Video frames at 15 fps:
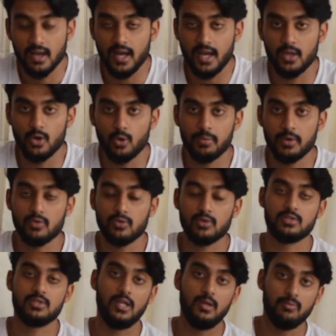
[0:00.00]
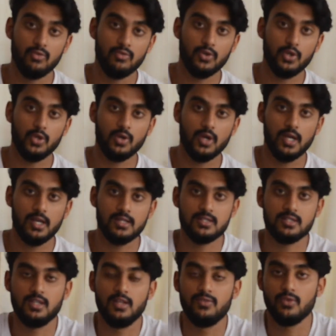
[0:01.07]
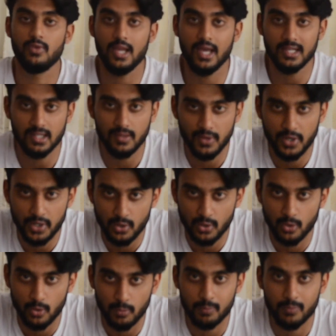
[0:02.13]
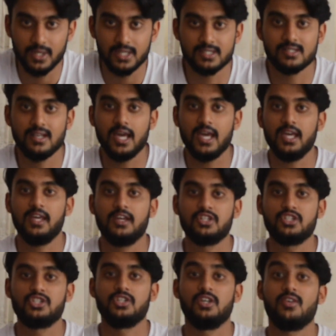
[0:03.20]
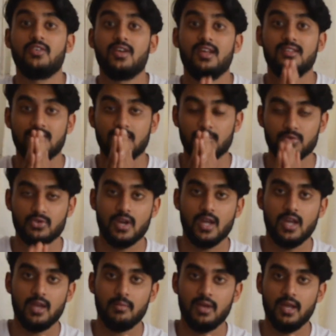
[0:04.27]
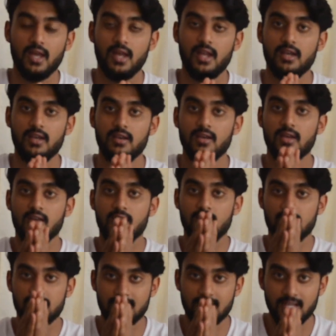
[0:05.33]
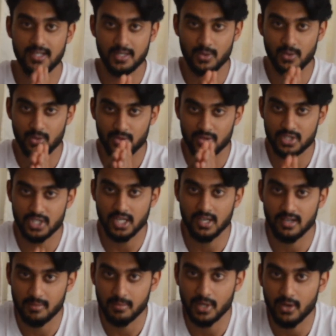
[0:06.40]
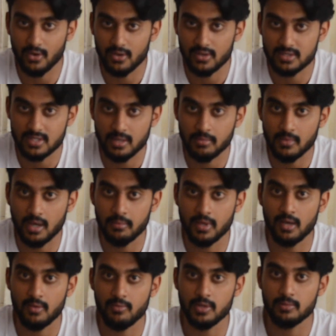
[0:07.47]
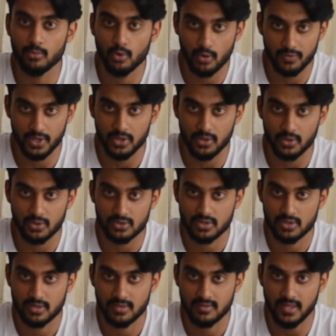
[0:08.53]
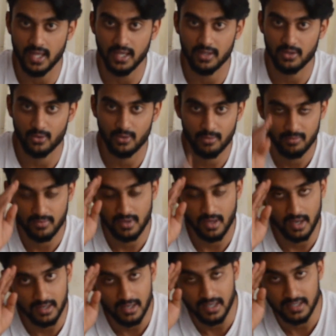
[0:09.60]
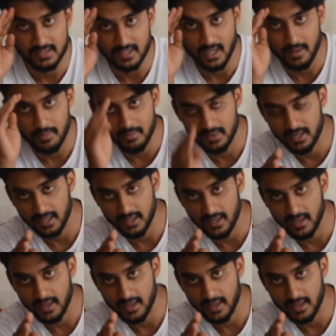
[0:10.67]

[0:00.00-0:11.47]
I hope it was helpful for you guys if you like the video please like share and subscribe and stay tuned to the channel because I'm coming up with more videos thank you until next time take